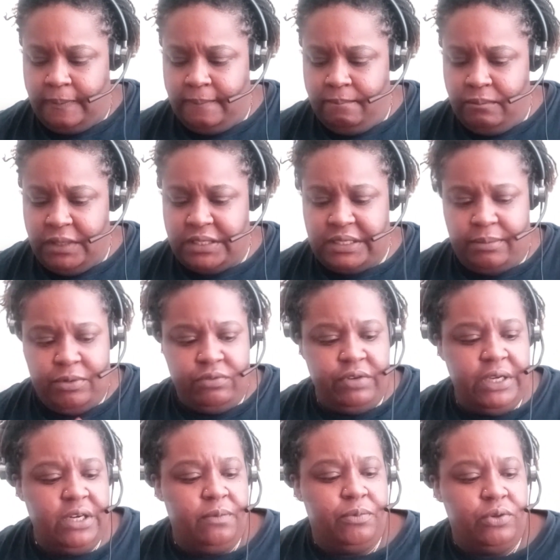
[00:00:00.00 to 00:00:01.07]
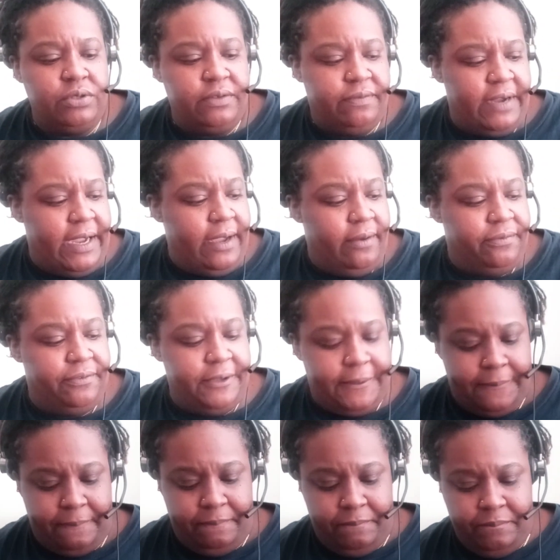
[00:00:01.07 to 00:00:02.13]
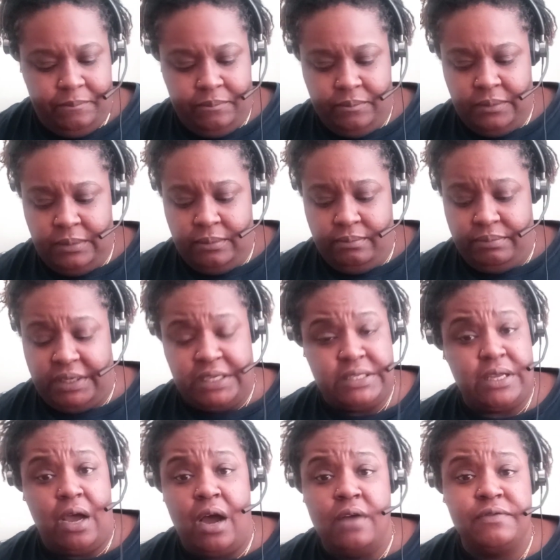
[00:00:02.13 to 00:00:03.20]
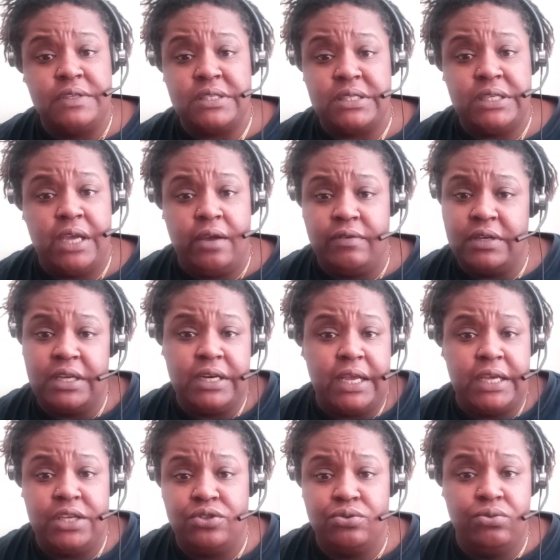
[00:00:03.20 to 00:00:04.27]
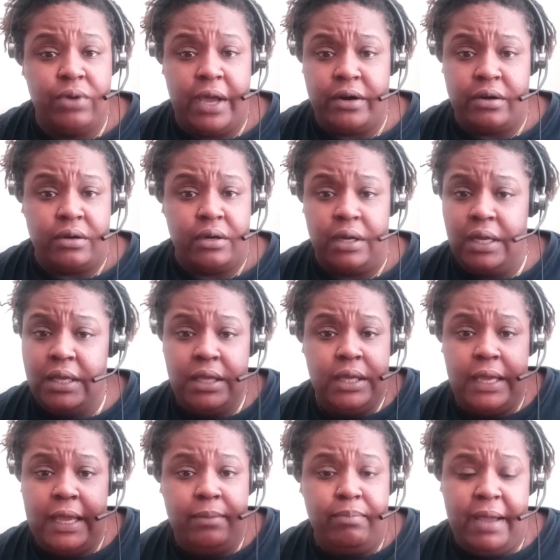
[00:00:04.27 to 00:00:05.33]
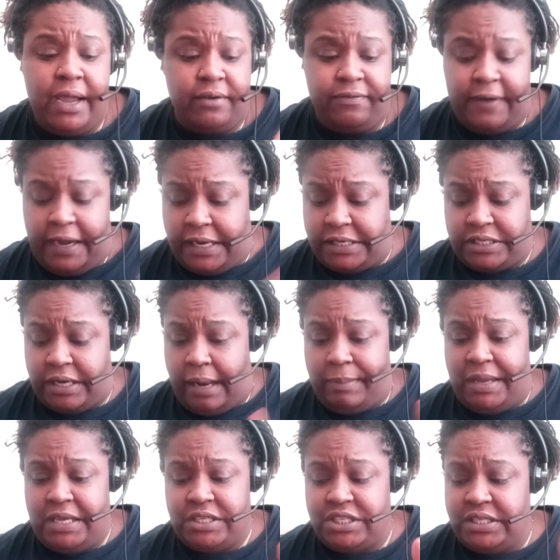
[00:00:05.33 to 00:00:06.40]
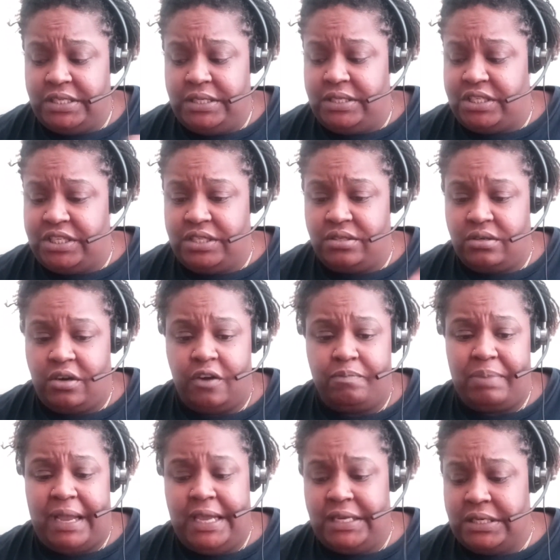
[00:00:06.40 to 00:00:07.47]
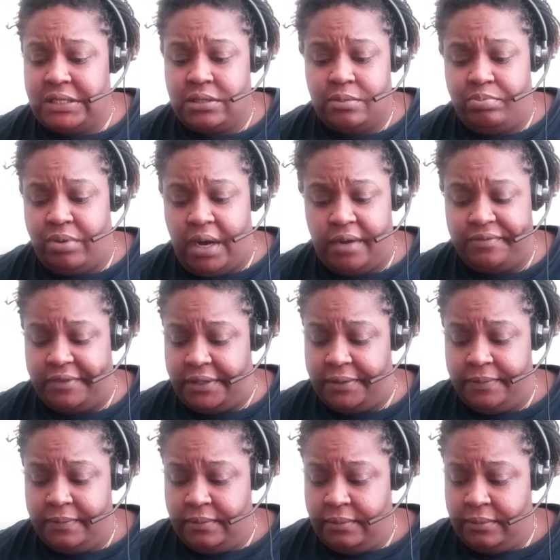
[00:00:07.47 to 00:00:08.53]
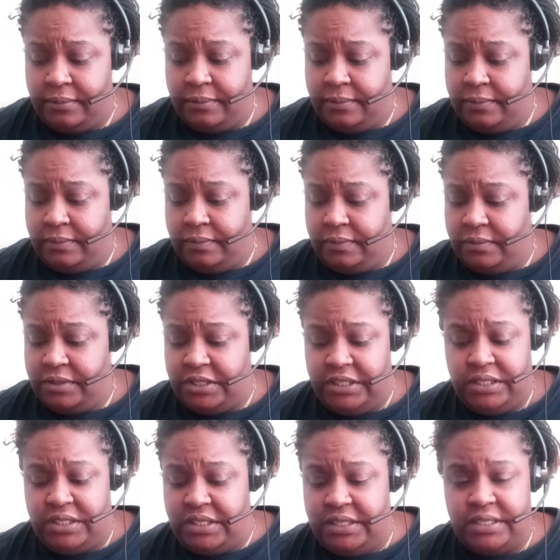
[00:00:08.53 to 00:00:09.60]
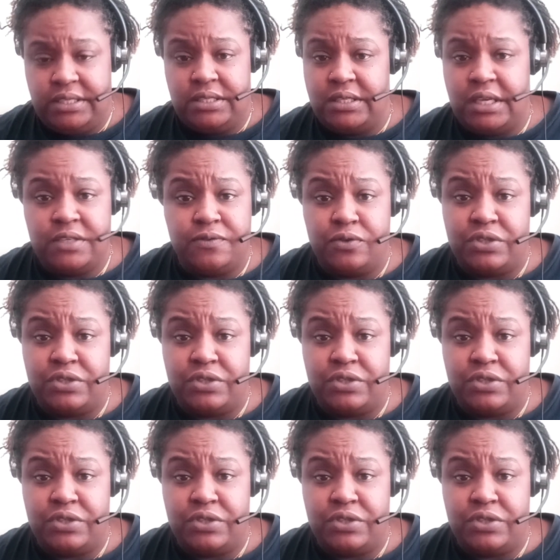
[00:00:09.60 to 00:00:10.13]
Because I'm going to read up on Divine Fem. Because obviously everything that he threw at her, it backfires. I mean, she, she took her pain into profit. She's, she's successful.